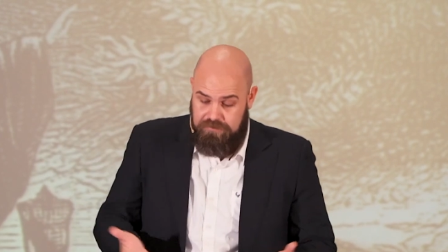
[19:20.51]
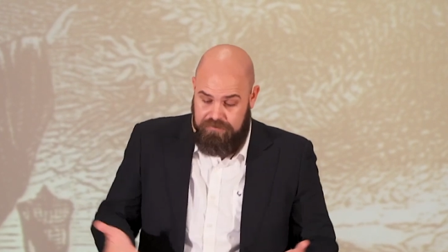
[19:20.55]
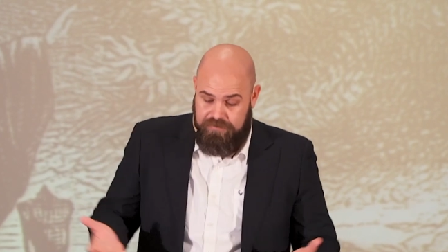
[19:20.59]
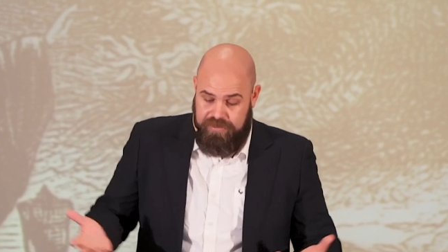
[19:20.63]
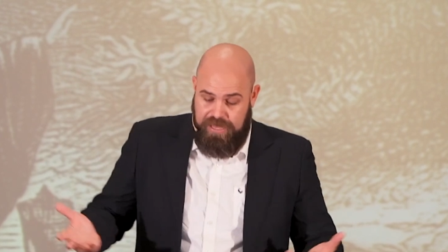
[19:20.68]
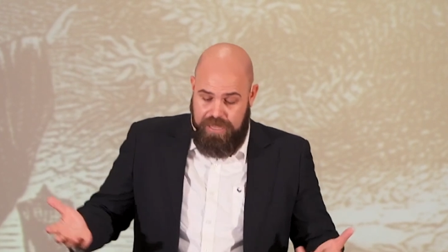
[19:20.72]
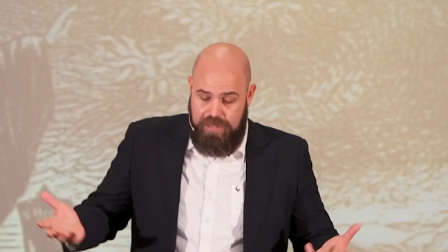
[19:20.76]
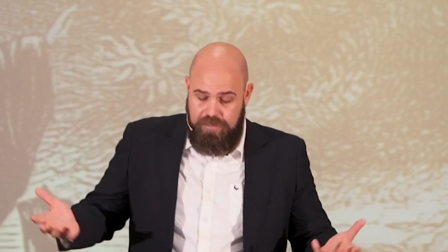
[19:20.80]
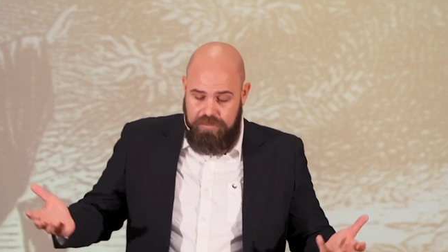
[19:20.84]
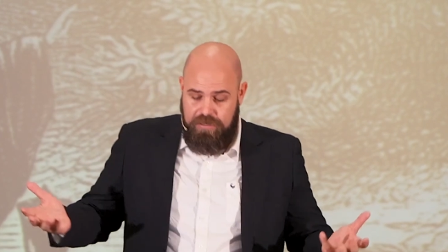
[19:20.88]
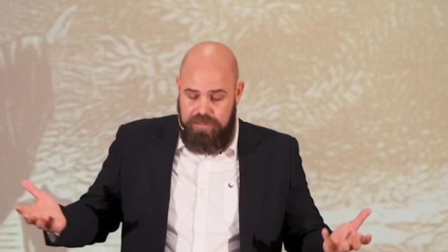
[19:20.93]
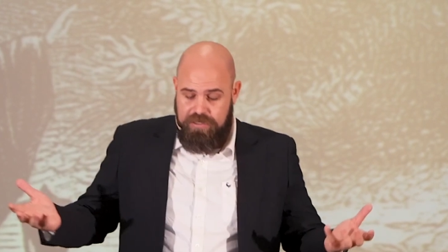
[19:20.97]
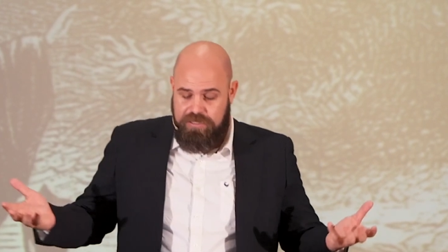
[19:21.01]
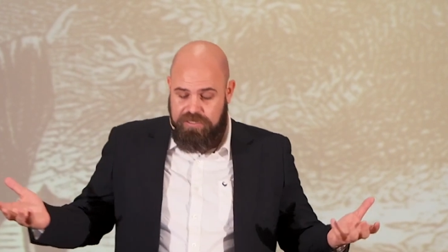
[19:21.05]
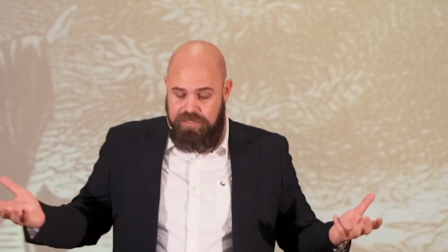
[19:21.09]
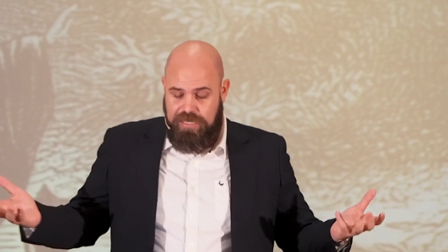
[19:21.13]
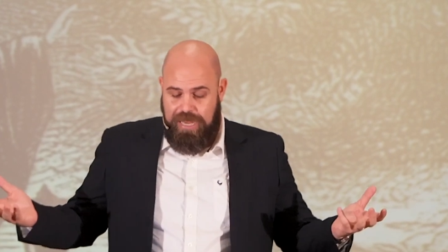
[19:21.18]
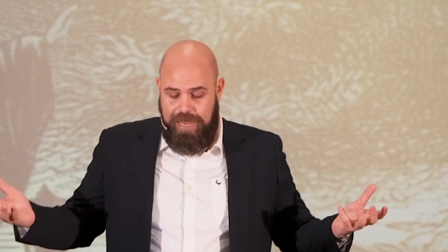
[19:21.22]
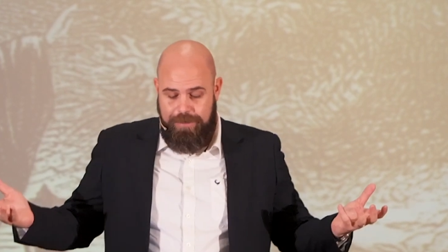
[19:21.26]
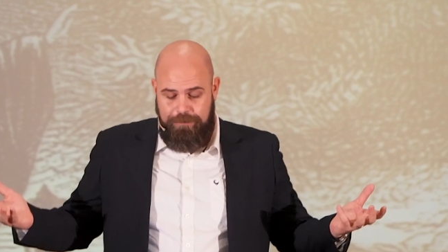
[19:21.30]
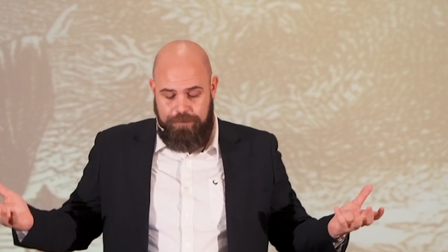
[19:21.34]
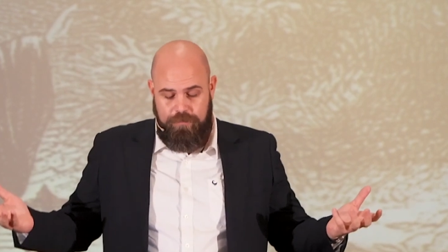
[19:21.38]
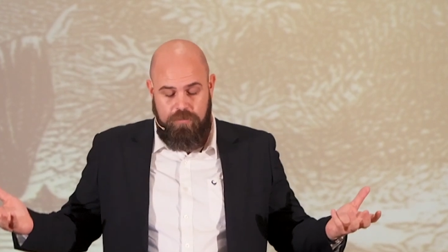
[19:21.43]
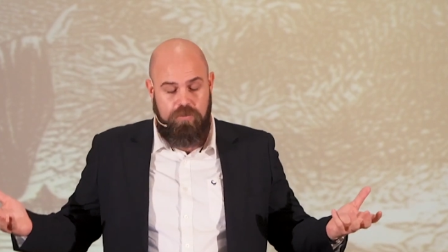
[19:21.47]
then the
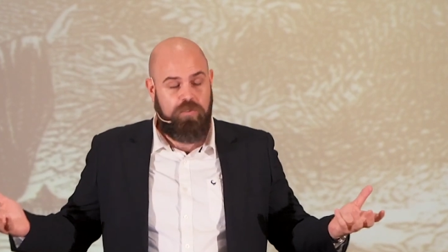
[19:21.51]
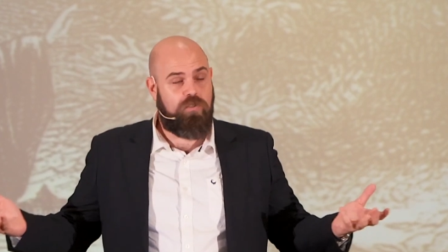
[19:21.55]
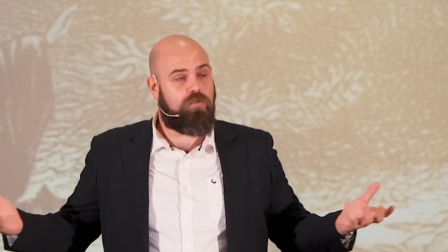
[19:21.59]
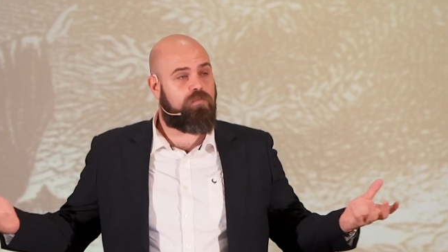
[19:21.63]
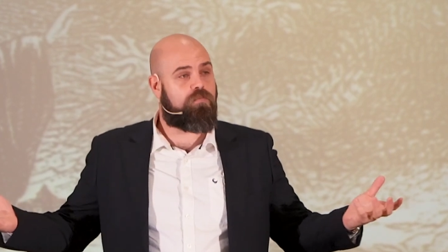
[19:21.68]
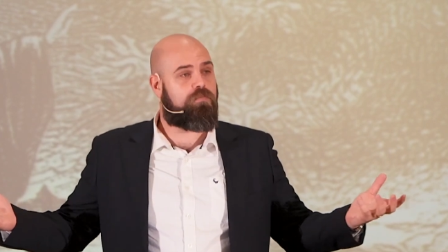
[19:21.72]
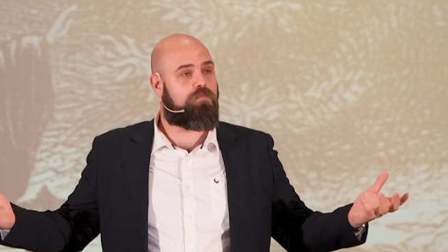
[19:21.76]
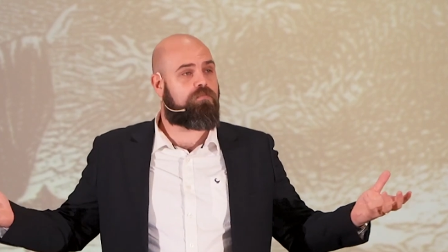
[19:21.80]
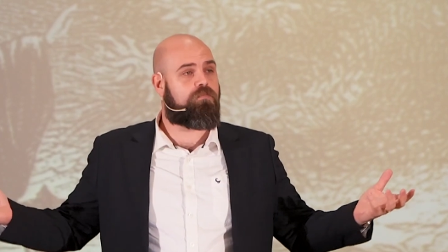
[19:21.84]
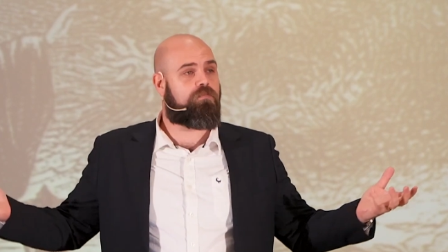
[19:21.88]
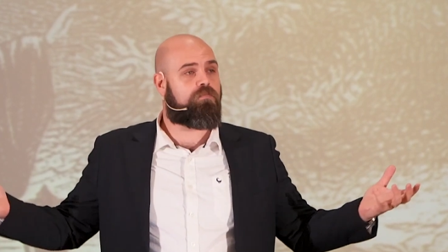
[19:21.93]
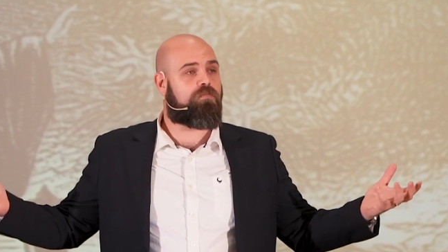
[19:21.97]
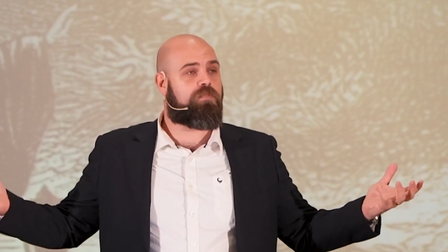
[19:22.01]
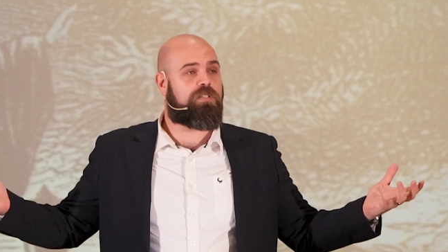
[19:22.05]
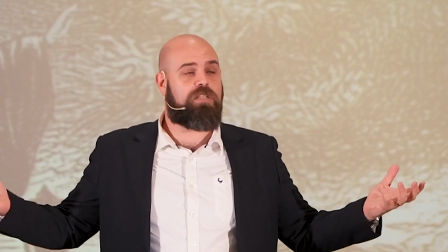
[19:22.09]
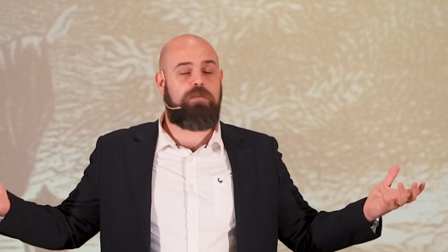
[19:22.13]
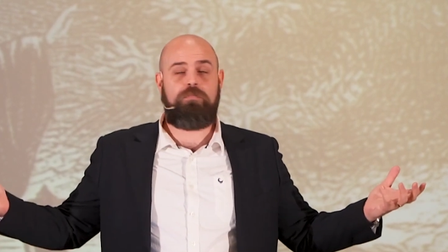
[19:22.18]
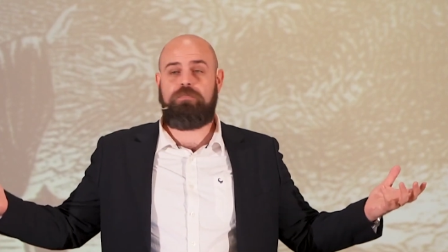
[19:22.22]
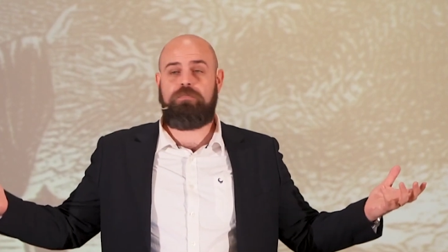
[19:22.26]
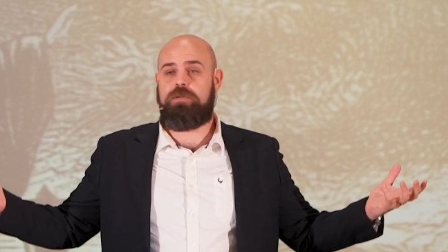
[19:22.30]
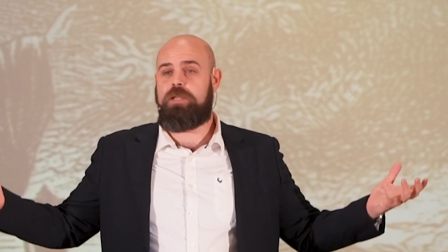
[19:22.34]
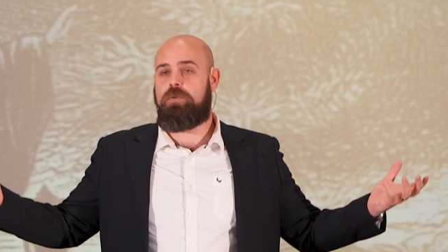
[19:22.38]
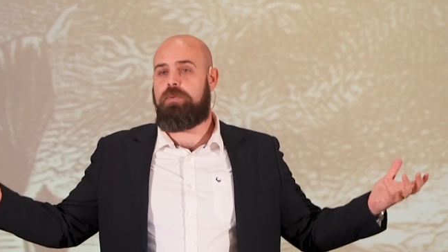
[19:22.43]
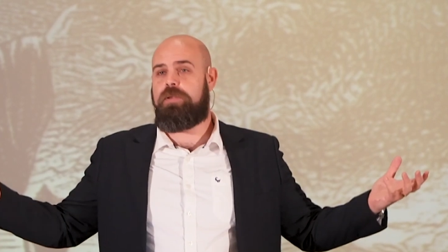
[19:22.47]
disciples
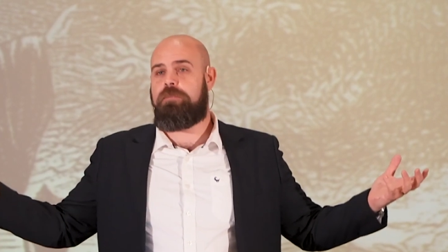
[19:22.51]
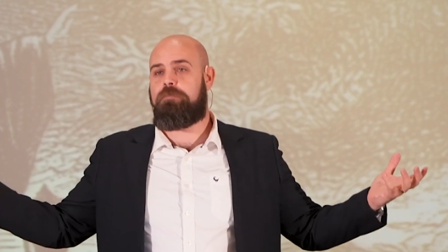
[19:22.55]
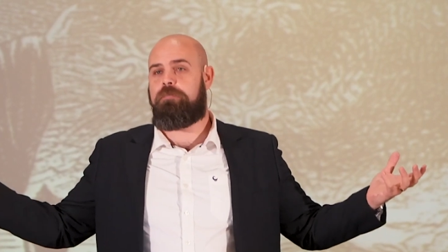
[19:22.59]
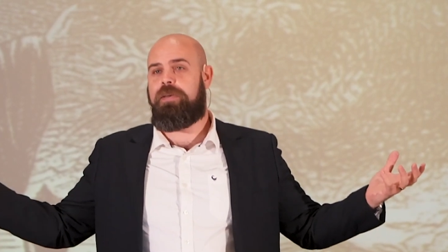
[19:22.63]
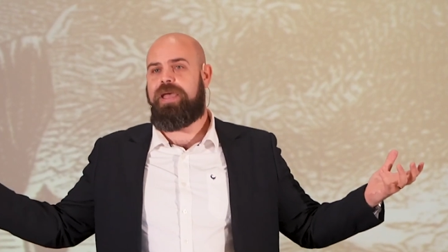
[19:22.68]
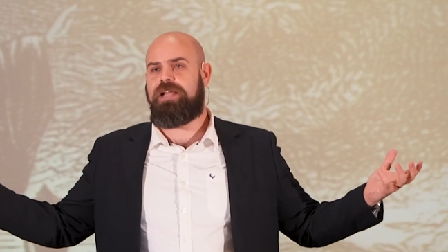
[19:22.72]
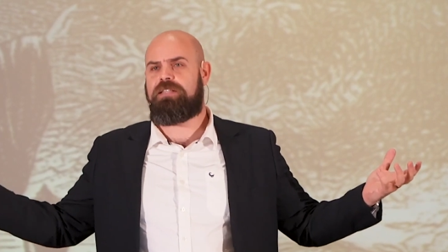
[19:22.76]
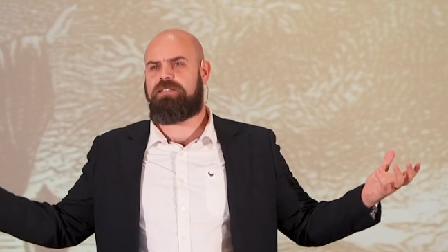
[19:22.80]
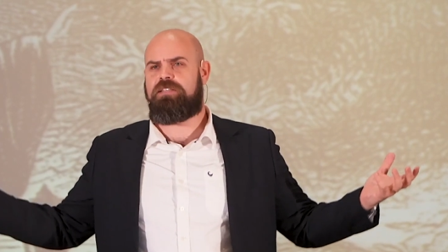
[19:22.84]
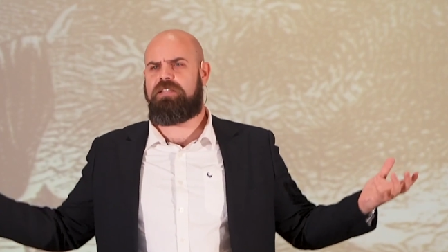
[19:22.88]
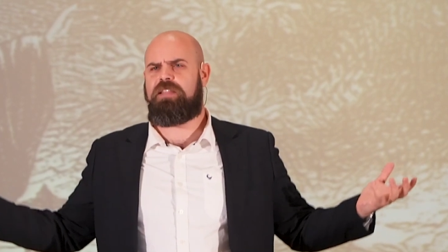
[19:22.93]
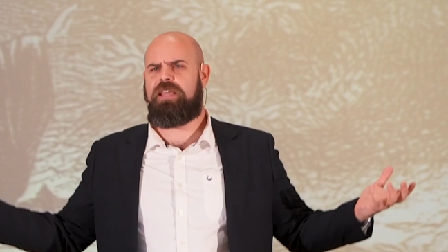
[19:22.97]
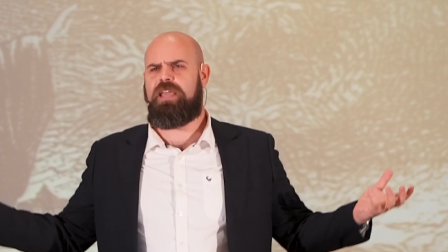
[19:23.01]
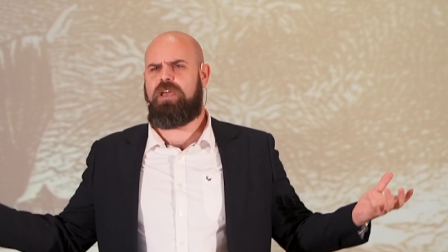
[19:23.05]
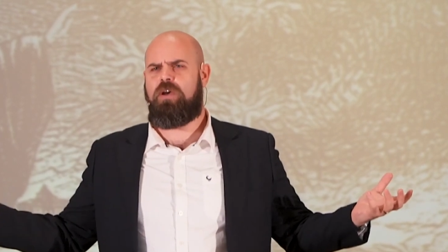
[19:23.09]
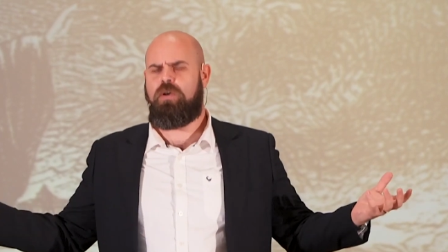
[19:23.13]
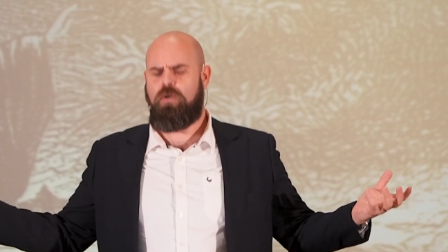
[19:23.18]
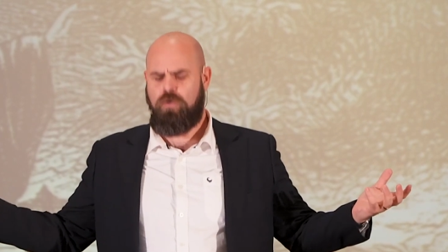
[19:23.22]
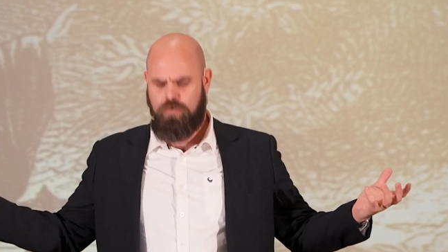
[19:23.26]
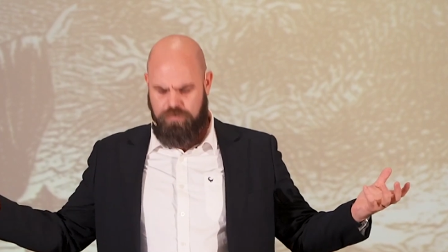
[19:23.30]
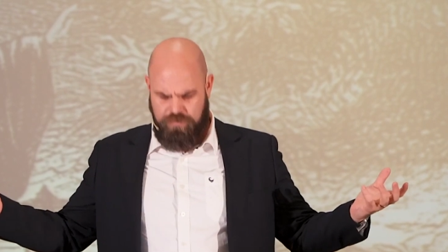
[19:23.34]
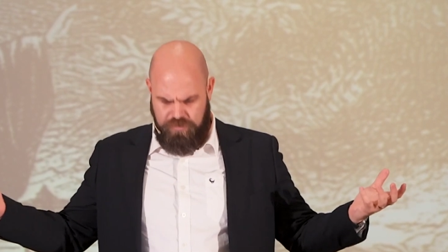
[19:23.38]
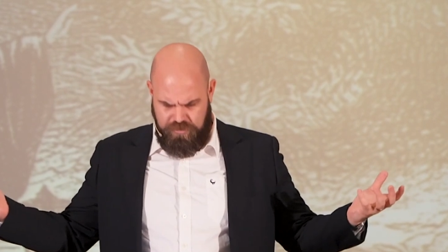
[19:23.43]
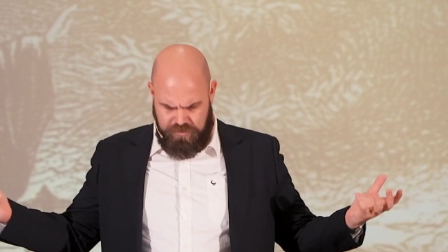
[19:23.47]
simply went back to their
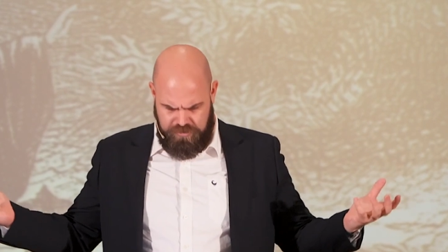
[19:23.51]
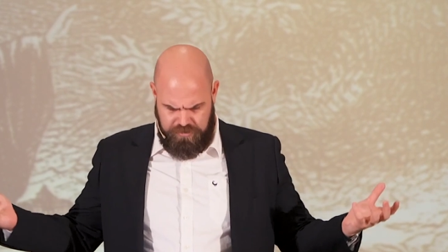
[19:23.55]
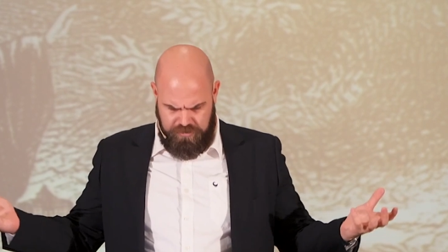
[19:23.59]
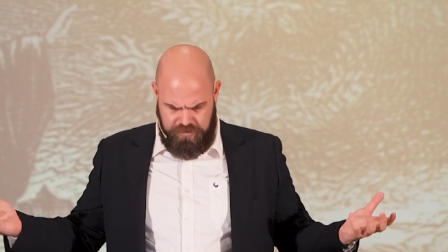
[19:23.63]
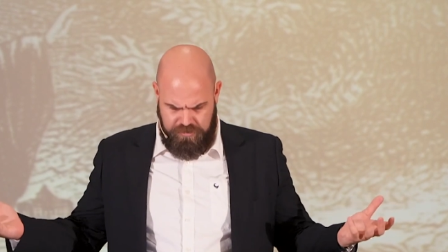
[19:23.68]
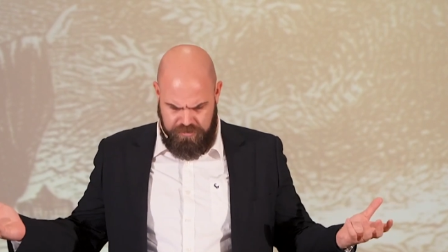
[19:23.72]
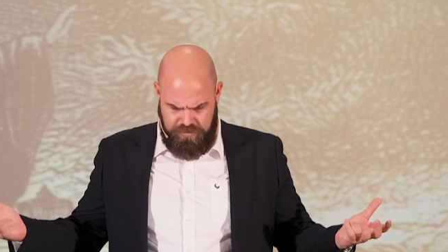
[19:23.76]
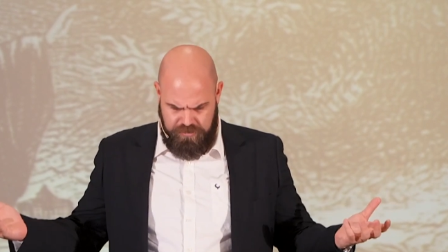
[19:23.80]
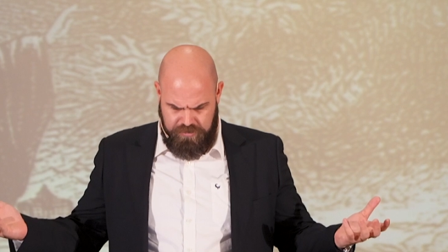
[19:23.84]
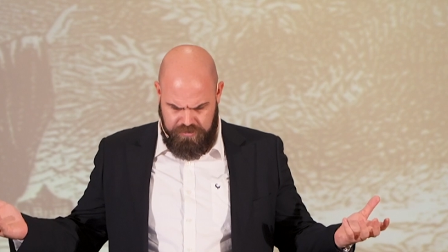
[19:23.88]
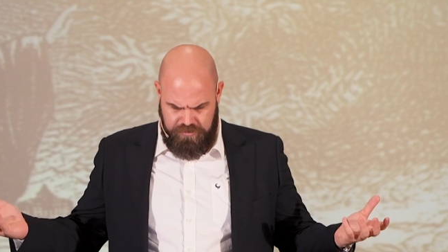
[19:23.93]
homes.